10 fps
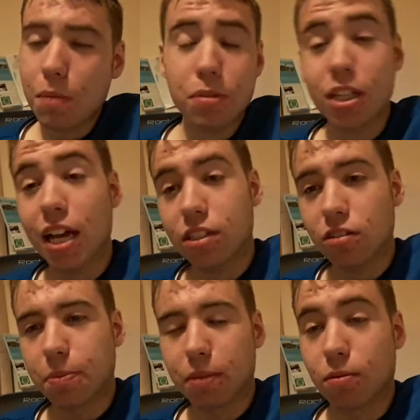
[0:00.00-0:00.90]
But yeah, it's
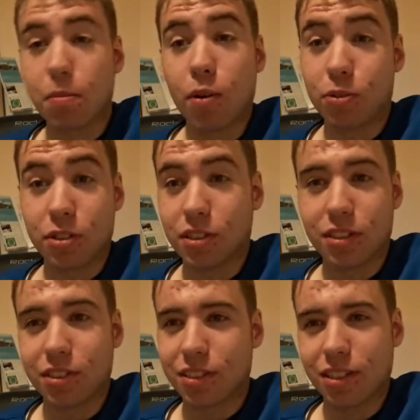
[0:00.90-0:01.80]
going to be remote.
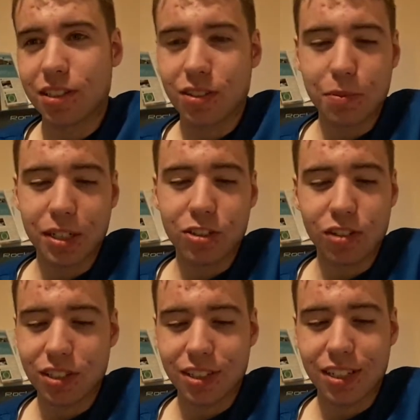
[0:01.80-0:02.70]
It's going to be
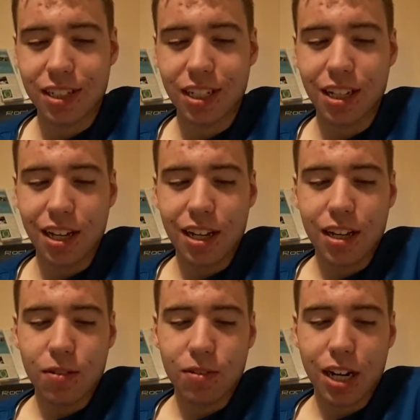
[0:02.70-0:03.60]
interesting to see
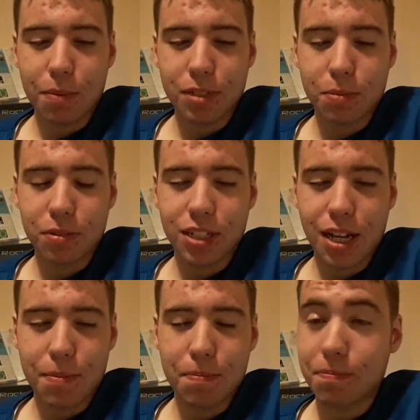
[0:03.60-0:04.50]
what happens. But
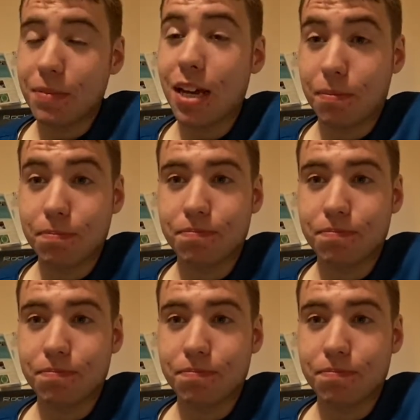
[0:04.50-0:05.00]
yeah,